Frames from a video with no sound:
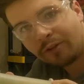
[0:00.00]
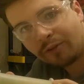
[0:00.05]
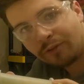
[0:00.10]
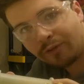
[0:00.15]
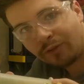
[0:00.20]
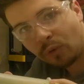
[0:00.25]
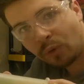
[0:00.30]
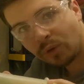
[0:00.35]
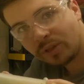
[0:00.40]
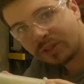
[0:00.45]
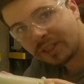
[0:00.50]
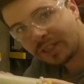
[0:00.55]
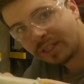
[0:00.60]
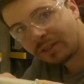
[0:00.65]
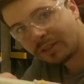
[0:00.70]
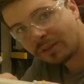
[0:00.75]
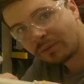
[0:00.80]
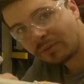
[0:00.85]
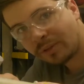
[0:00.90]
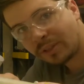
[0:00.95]
four
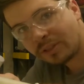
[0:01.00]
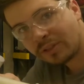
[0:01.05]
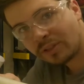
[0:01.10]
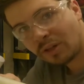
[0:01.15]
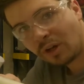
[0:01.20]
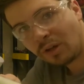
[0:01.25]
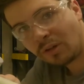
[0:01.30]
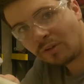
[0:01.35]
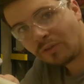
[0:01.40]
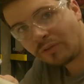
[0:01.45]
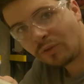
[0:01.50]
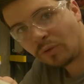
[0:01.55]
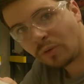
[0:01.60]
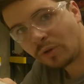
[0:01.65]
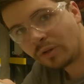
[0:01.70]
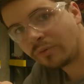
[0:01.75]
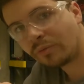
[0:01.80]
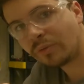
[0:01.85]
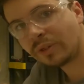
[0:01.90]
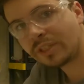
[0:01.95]
centering rings, all
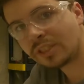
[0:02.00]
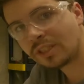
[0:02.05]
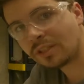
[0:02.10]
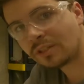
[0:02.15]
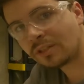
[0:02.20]
four of which